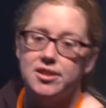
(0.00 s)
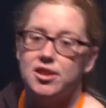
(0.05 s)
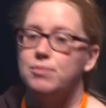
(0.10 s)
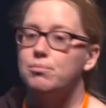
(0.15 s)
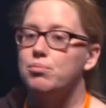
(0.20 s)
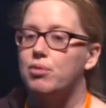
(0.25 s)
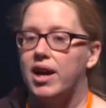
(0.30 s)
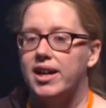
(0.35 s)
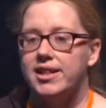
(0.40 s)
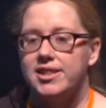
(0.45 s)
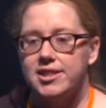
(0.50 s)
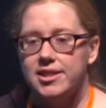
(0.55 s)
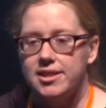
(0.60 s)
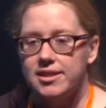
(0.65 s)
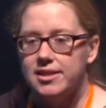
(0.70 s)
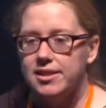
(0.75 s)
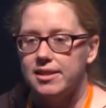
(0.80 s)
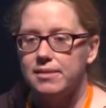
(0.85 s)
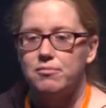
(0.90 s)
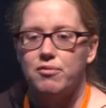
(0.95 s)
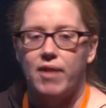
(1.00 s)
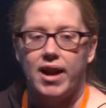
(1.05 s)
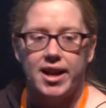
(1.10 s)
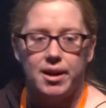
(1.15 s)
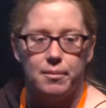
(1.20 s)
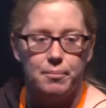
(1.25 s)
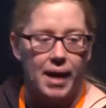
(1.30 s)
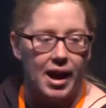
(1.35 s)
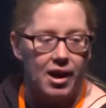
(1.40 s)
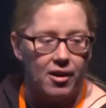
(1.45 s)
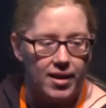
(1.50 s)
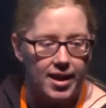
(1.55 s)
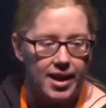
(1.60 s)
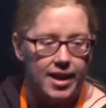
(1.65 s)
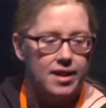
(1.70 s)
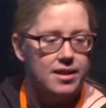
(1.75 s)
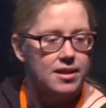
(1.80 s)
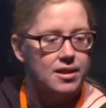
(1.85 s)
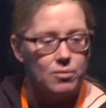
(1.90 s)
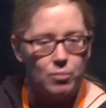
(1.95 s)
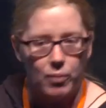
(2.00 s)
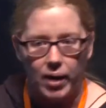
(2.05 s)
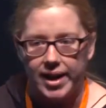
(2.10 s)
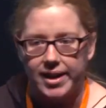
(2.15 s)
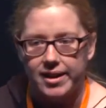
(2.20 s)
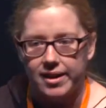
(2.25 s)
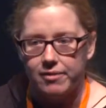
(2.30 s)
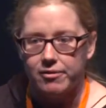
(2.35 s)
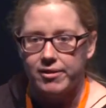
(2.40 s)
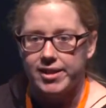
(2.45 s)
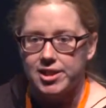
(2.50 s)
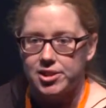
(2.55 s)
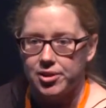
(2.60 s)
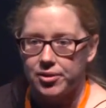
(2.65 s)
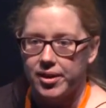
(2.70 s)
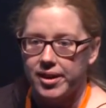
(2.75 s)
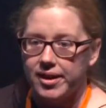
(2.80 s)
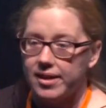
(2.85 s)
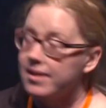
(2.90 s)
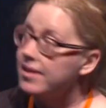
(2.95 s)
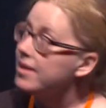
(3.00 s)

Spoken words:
and branches and run in parallel and wait and rejoin.